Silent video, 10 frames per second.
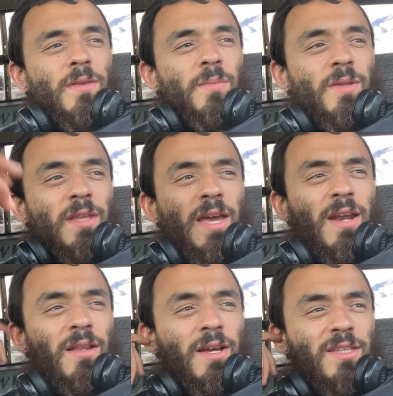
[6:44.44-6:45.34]
But they had a,
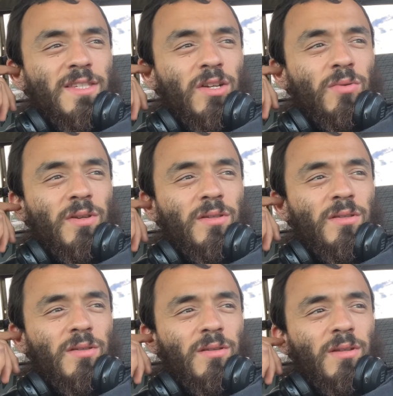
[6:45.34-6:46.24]
uh, like a
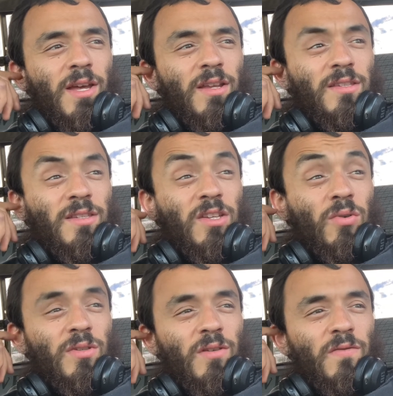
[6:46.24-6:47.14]
series. They had a
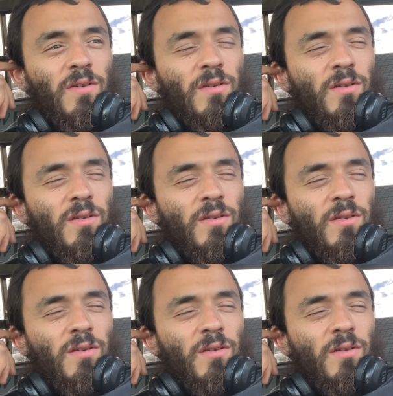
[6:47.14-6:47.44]
series of it.